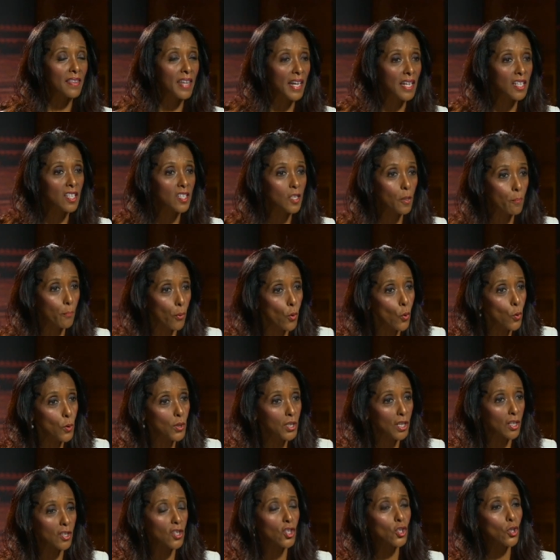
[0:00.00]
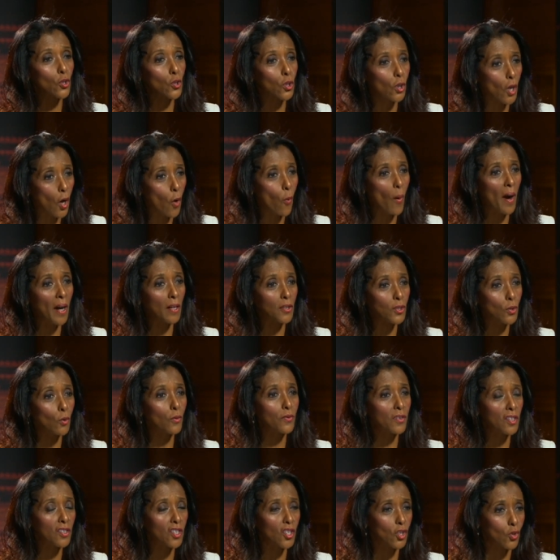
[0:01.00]
their supporters to go out
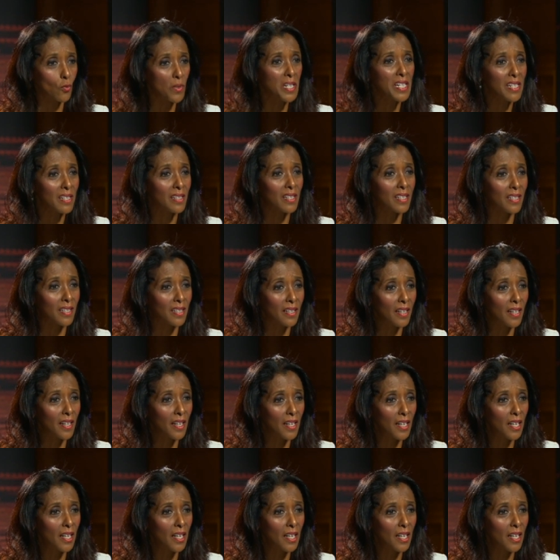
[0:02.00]
on the streets.